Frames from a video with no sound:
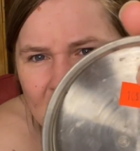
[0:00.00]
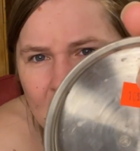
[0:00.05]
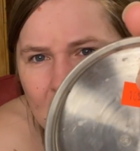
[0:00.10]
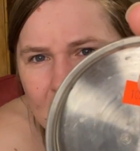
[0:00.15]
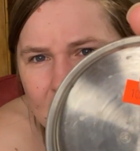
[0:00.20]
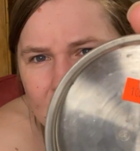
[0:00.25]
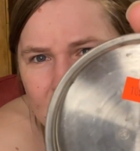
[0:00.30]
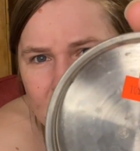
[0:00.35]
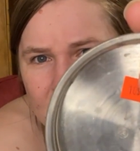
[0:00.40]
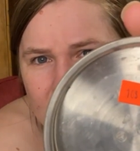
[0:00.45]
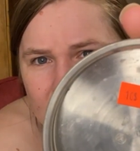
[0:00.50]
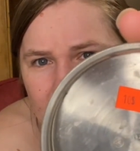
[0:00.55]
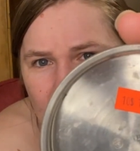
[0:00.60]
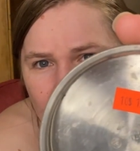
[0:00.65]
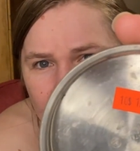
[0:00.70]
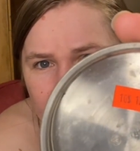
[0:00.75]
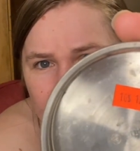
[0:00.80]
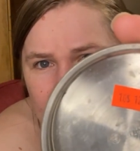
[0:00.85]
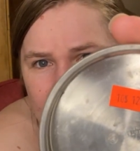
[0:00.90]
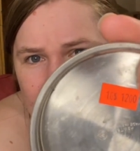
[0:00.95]
and then
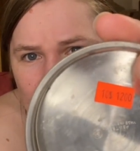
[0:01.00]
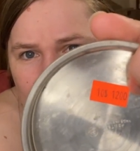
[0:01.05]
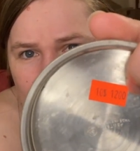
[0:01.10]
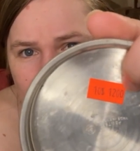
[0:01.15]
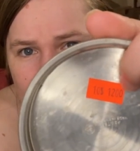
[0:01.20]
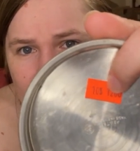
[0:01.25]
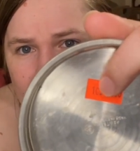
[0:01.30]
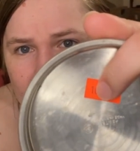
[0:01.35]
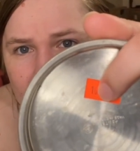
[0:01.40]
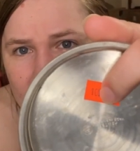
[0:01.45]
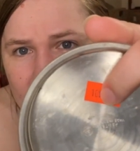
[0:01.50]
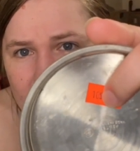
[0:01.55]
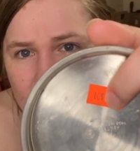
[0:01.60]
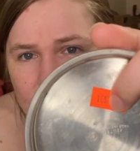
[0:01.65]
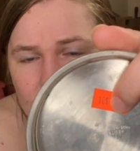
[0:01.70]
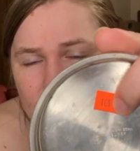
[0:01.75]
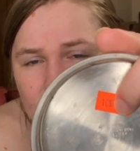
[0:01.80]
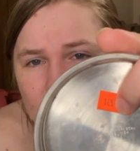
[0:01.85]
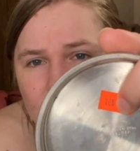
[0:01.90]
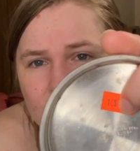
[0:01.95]
the $sign and then
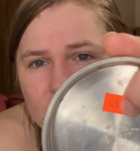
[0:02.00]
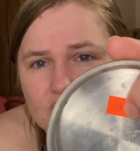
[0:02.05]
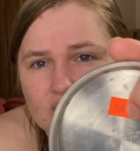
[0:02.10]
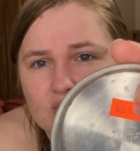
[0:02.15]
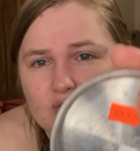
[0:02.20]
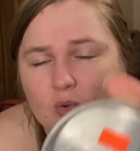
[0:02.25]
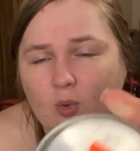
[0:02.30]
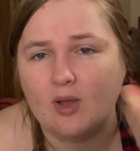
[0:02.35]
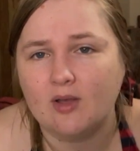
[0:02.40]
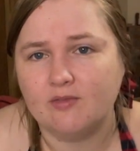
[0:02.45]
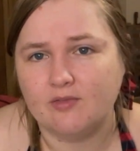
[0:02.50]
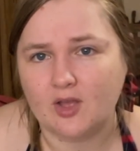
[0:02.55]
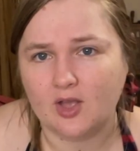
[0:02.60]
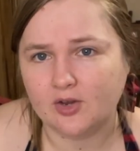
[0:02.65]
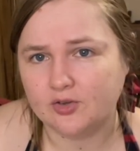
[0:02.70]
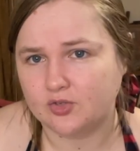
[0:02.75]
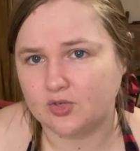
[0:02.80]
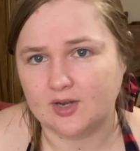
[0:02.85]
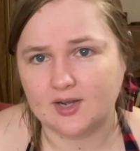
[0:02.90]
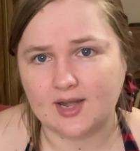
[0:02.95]

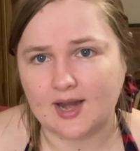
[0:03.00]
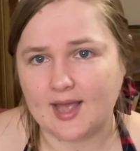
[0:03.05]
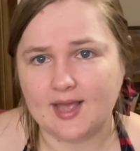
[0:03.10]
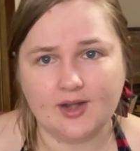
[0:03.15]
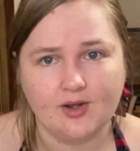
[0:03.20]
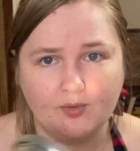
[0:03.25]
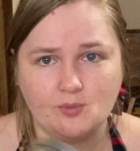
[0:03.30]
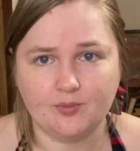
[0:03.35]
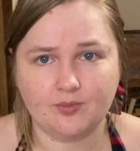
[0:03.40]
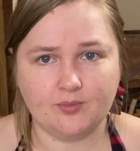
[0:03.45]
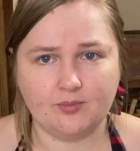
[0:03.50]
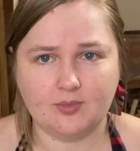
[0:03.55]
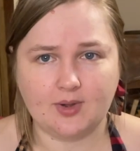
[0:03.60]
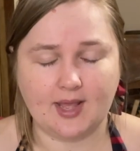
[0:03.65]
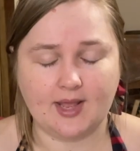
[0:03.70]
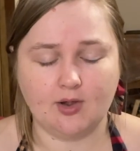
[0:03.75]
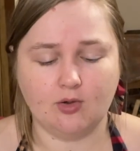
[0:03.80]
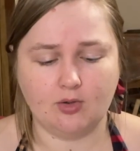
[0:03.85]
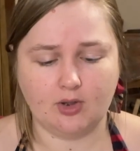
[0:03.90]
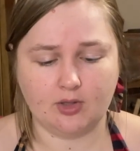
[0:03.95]
1200. I don't
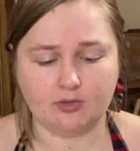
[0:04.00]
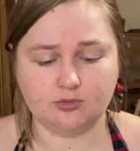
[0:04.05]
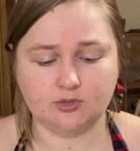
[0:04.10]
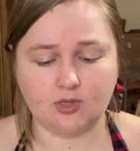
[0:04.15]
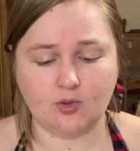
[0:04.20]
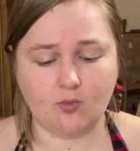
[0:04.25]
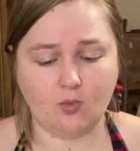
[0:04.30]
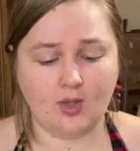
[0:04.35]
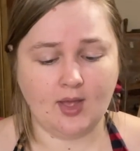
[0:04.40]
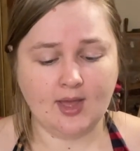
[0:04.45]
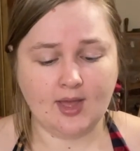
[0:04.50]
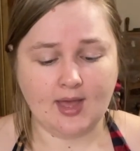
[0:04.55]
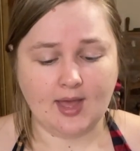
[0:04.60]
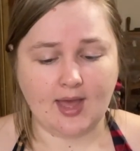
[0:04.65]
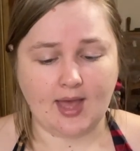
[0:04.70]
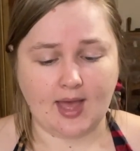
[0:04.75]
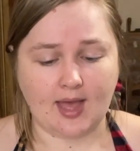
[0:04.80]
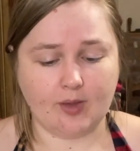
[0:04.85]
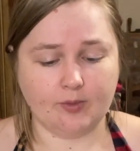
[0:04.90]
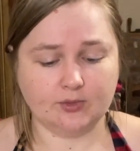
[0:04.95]
know. So
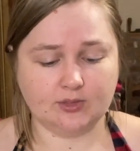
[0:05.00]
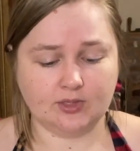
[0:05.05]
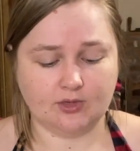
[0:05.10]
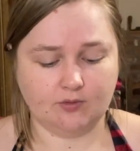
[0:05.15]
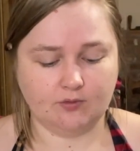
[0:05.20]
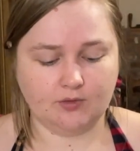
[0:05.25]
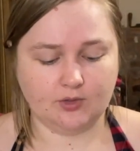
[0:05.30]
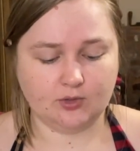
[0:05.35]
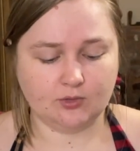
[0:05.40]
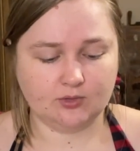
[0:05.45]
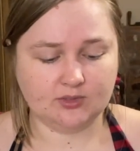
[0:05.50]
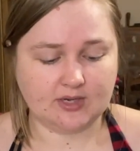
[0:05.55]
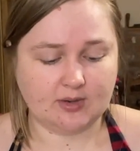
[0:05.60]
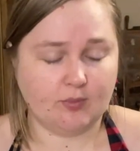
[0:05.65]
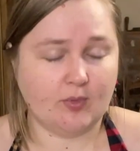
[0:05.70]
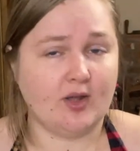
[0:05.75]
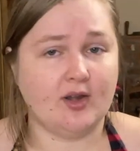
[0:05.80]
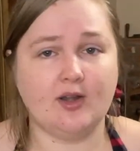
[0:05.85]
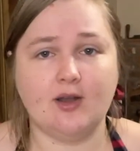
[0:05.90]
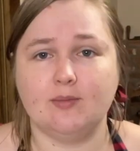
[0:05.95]
I was confused. I
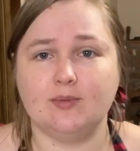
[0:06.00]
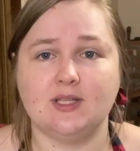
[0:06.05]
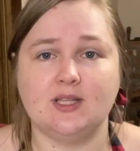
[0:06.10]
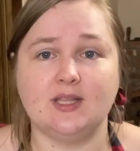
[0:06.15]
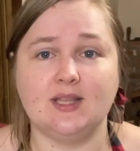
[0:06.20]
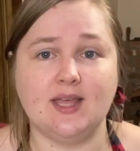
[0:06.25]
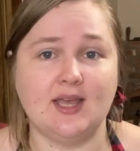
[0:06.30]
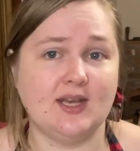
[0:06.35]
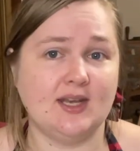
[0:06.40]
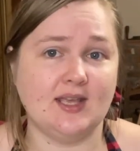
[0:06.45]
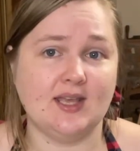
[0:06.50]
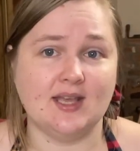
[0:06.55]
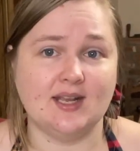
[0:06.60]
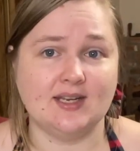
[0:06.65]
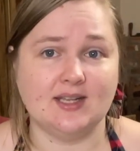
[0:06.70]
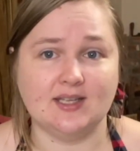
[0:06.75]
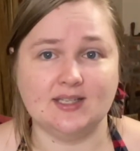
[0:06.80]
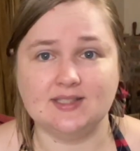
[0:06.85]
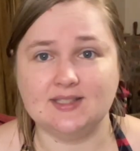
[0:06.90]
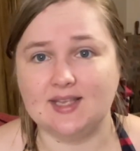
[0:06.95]
brought it up to the lady and
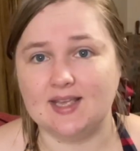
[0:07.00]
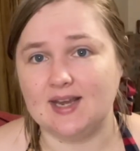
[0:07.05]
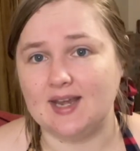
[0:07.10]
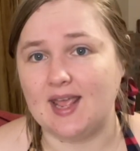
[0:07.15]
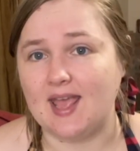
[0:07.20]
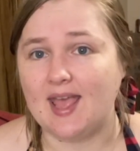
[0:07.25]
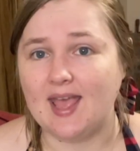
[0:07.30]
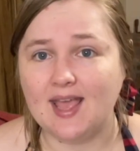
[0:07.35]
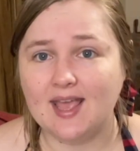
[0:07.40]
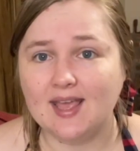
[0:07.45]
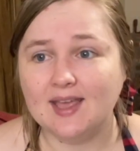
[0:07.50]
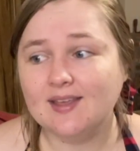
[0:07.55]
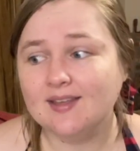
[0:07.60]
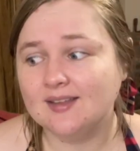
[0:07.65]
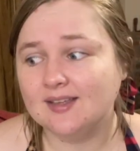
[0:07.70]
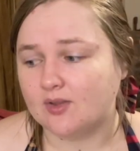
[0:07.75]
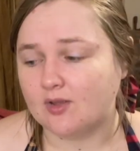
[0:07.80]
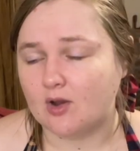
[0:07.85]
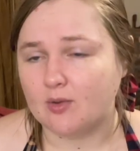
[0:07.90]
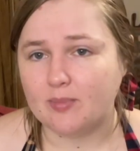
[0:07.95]
I said, hey,
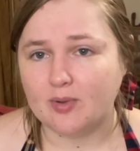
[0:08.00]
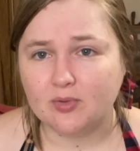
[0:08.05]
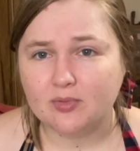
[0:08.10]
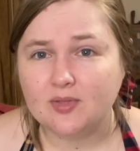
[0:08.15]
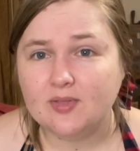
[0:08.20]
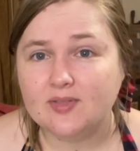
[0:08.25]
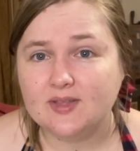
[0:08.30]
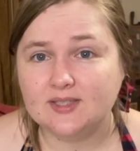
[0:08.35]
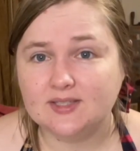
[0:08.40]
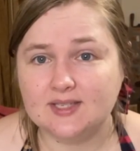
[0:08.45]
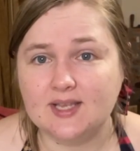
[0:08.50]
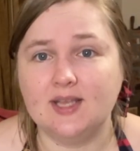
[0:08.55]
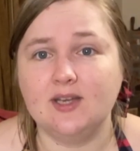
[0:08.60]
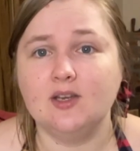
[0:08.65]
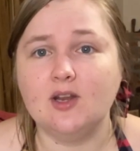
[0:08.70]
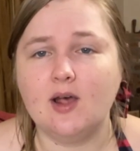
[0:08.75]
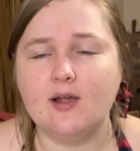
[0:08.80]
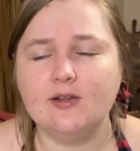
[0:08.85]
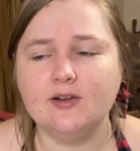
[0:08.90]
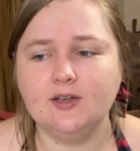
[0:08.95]
are both of these
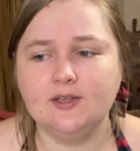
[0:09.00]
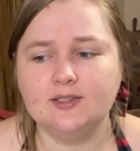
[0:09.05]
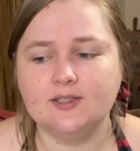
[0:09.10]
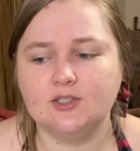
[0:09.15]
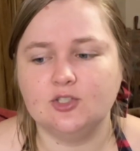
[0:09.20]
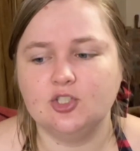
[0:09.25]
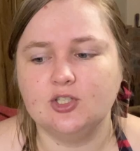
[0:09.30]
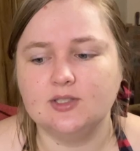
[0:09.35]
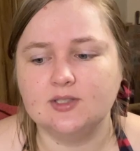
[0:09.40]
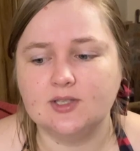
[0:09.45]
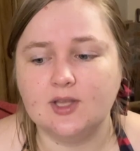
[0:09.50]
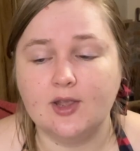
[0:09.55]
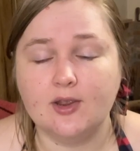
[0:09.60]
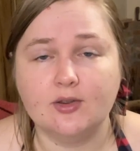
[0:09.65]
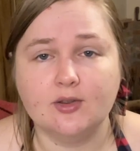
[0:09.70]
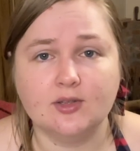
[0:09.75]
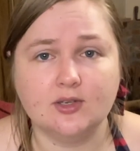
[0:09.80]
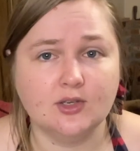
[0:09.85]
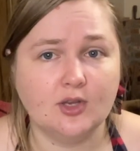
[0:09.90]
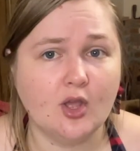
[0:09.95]
$10? And she's
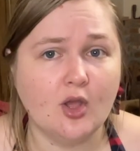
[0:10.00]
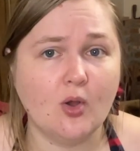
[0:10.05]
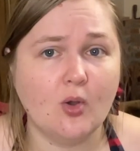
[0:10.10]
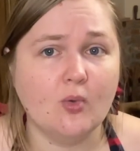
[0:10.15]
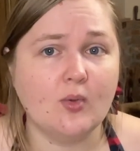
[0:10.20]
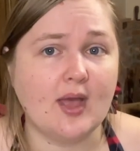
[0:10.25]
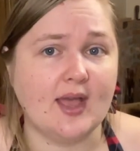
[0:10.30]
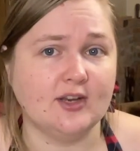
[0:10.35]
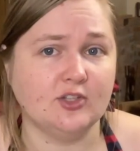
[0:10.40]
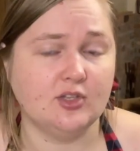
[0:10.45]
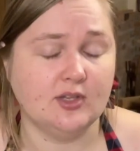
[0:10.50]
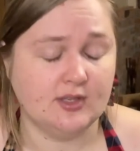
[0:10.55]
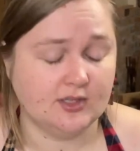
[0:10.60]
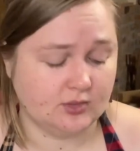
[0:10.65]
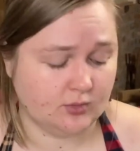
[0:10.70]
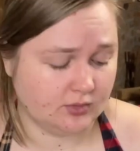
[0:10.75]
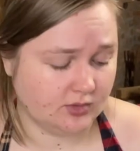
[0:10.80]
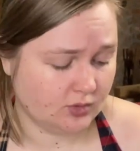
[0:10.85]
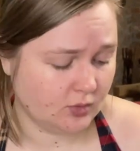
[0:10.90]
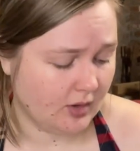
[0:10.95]
like, no, actually this
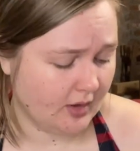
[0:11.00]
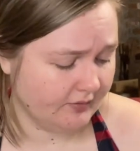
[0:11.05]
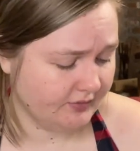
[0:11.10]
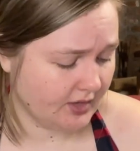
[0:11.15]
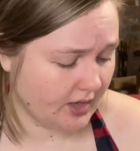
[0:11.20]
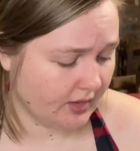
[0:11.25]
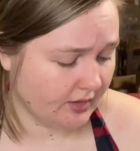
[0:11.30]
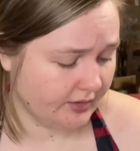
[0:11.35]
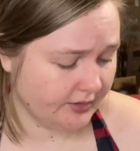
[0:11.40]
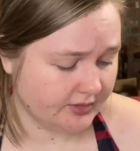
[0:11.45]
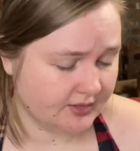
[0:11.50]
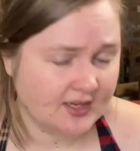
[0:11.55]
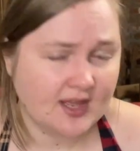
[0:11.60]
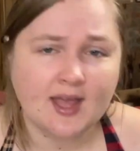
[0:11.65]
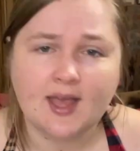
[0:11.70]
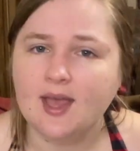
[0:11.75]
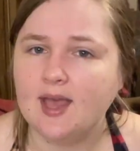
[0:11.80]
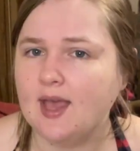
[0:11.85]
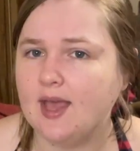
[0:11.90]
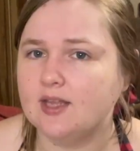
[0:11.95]
one's $12.
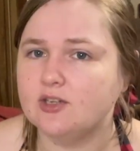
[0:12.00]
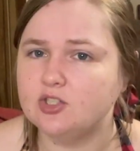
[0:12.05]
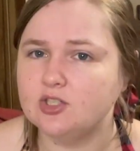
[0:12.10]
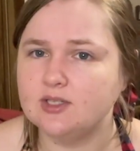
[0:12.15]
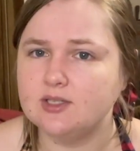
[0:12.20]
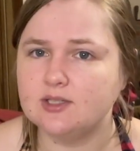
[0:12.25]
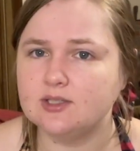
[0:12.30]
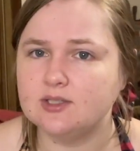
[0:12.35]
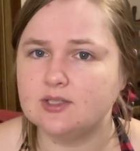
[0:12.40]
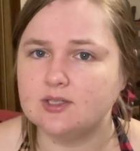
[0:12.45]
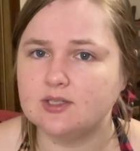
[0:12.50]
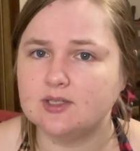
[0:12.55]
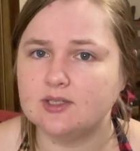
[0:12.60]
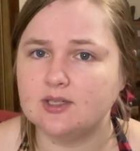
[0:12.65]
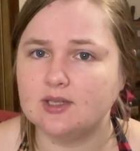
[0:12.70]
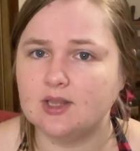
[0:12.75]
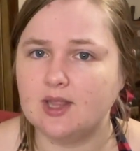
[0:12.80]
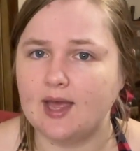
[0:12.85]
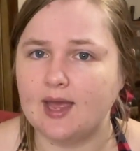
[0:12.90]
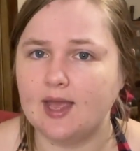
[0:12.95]
And she's
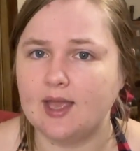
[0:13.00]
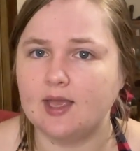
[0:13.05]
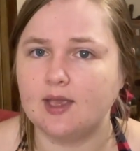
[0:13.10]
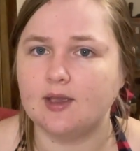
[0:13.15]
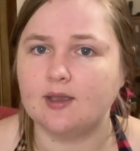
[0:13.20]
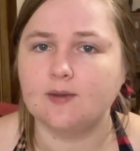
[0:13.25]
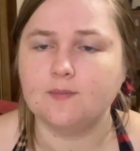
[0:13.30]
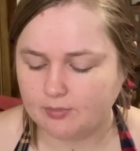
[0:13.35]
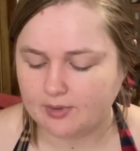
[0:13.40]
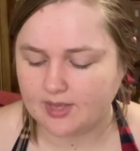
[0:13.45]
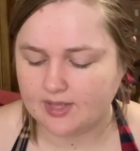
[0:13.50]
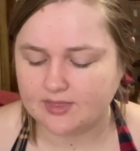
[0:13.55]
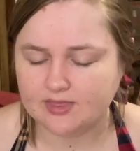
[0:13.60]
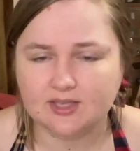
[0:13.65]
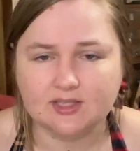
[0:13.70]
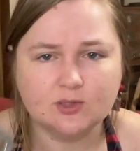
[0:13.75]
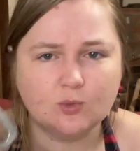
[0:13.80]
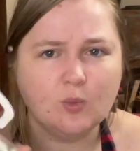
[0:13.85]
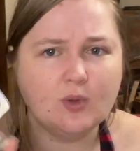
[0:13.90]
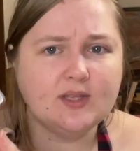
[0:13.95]
like, but
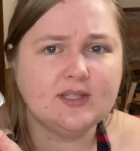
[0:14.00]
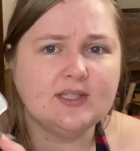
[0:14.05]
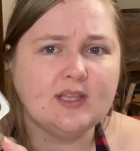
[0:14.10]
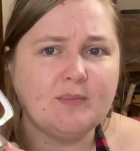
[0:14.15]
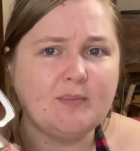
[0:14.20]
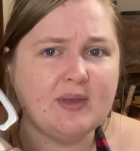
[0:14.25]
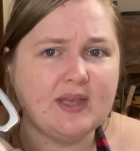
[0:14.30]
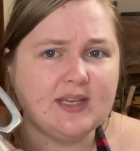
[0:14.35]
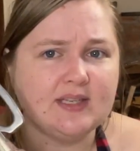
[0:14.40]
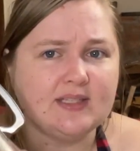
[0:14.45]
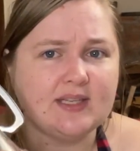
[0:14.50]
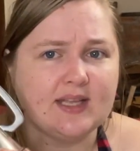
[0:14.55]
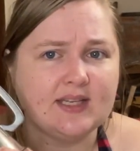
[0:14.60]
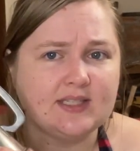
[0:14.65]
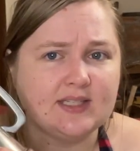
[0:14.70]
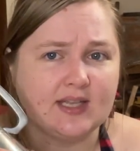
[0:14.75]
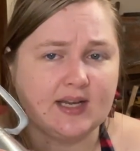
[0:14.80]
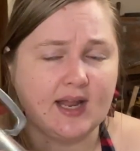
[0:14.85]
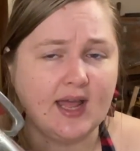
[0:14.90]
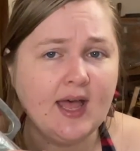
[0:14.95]
this one's a bit
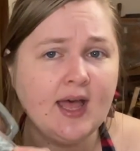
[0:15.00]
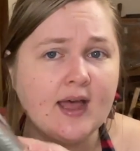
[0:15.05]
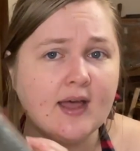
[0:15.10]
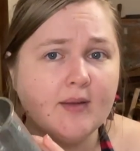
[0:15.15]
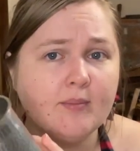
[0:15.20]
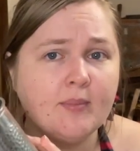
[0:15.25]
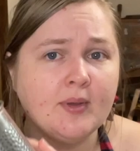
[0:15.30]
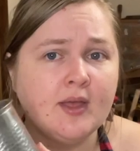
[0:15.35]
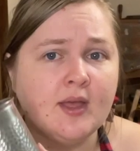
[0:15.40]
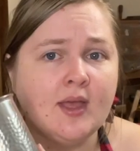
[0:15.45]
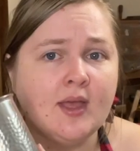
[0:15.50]
dented up.